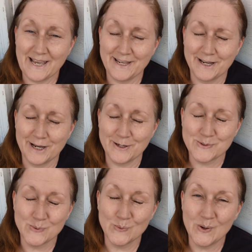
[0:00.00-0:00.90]
Hey
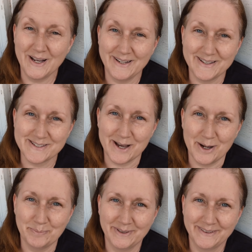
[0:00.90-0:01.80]
guys, what is
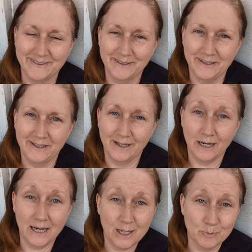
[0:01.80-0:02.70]
up?
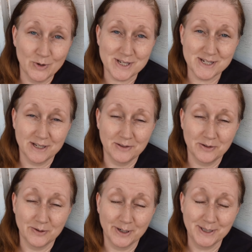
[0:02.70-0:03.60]
I am resting in
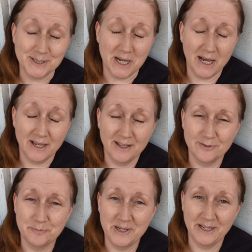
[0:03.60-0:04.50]
the garden. I
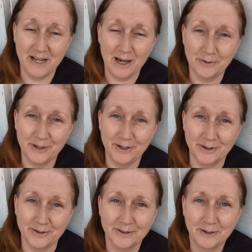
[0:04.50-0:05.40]
have been out
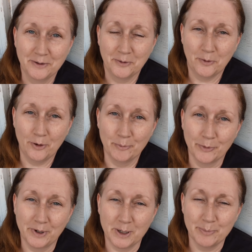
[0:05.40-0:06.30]
here all
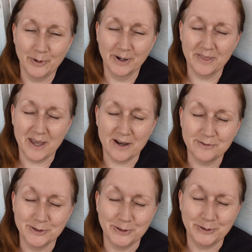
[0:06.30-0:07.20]
morning, part of the
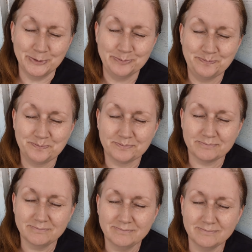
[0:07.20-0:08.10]
afternoon,
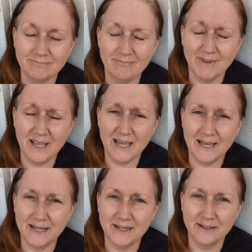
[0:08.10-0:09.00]

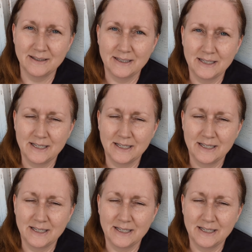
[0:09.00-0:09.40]
and